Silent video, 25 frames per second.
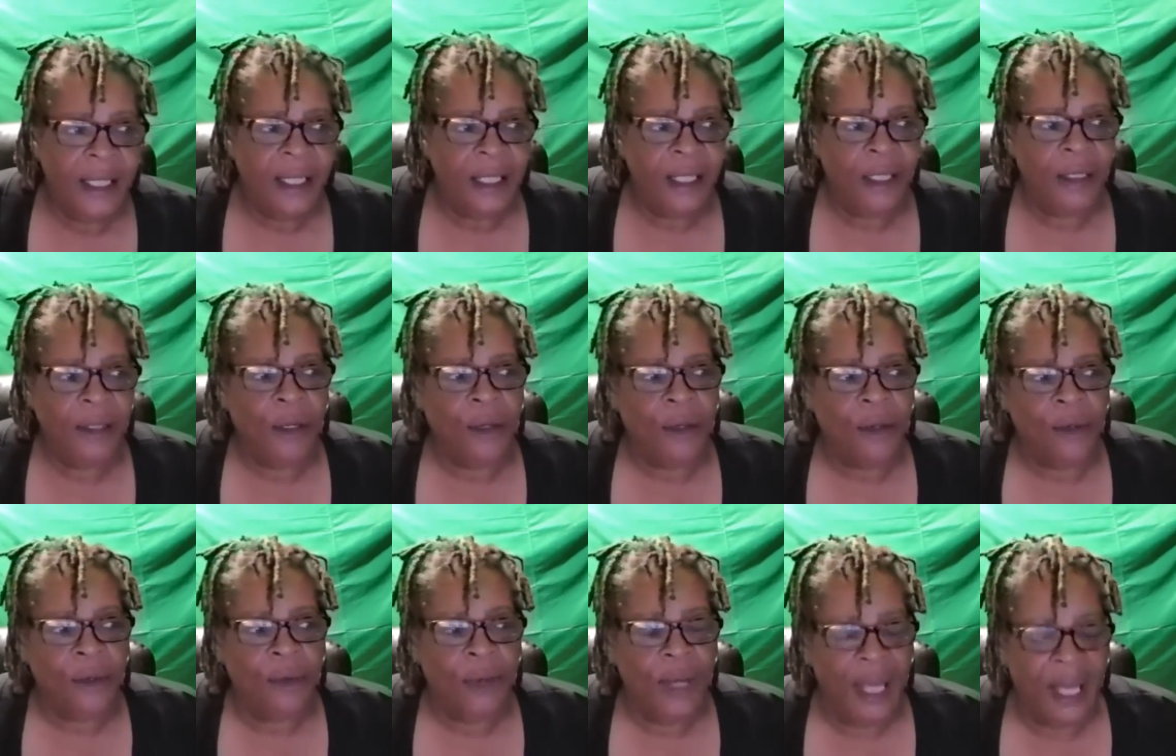you
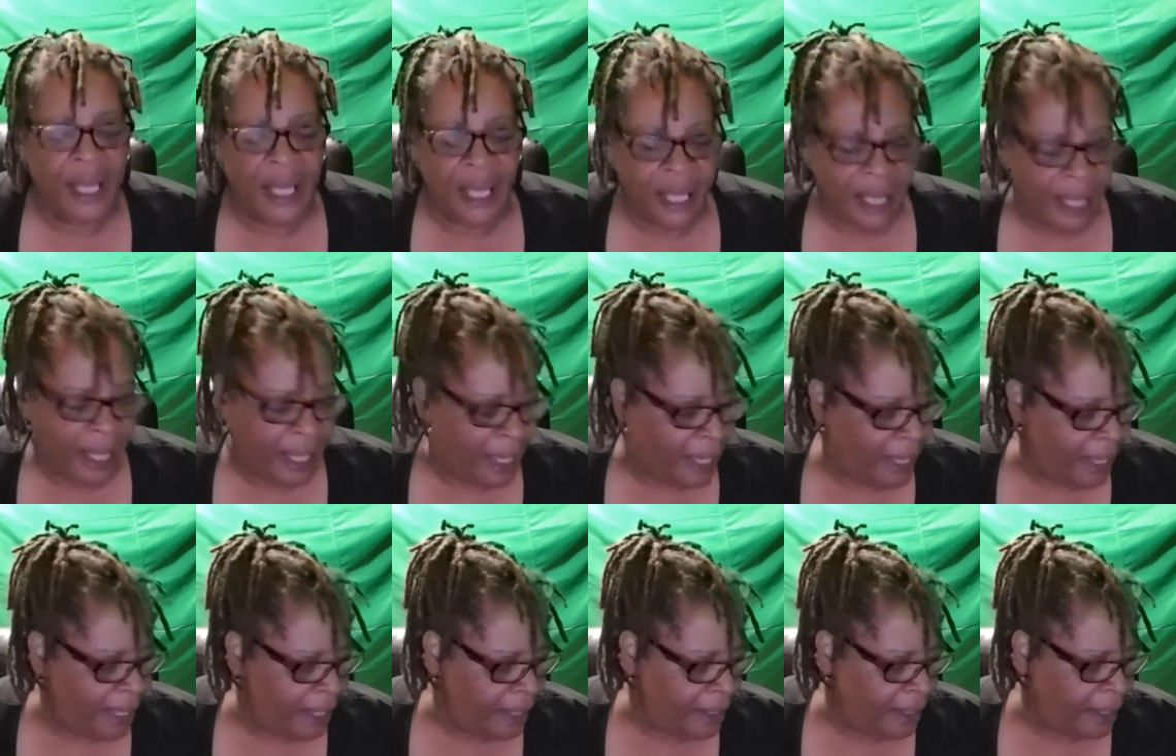know,
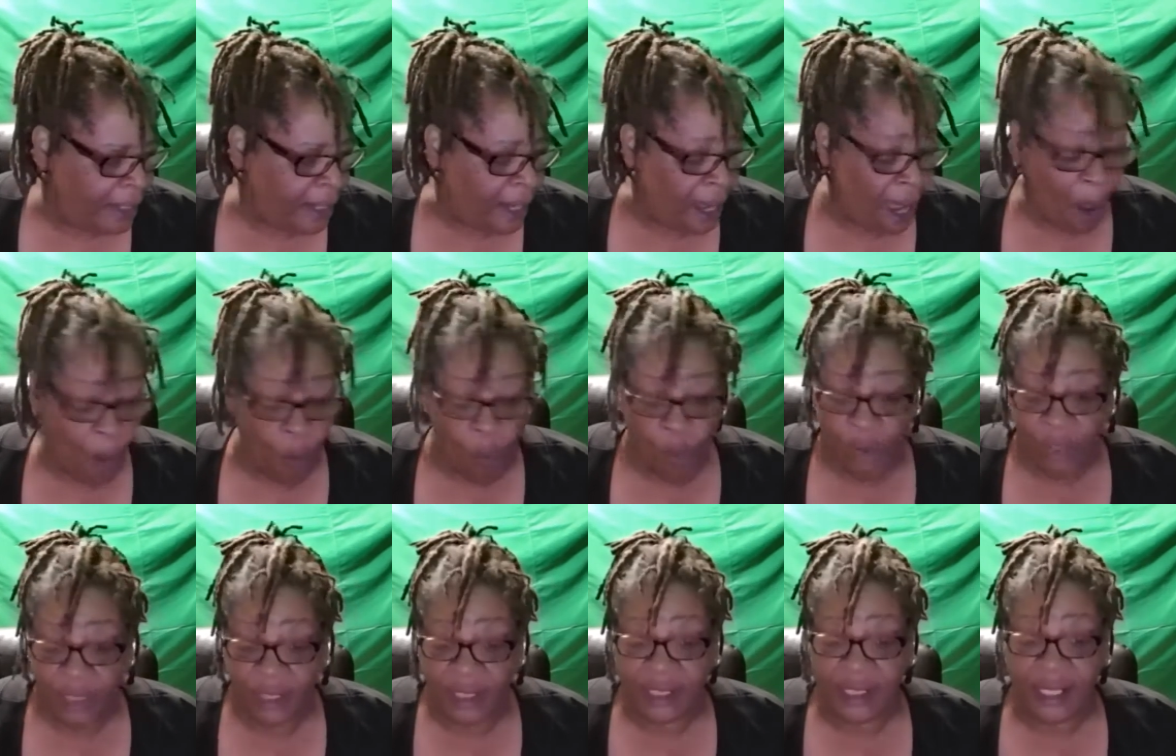and I
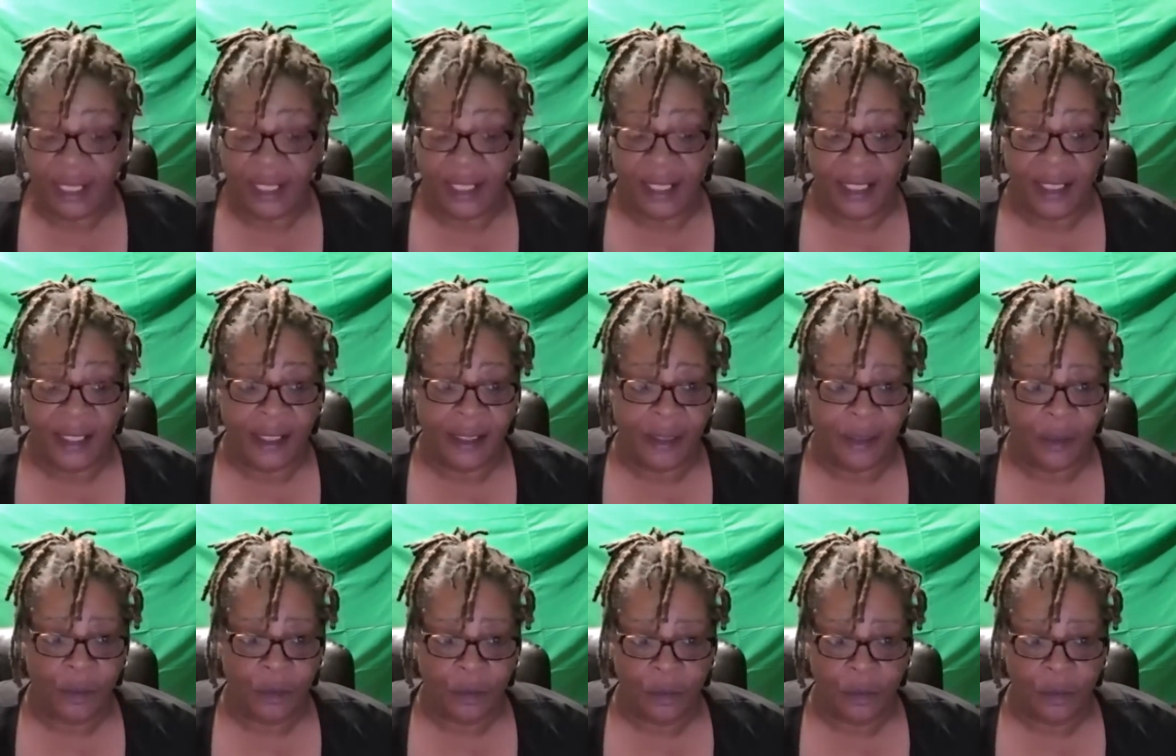want to say this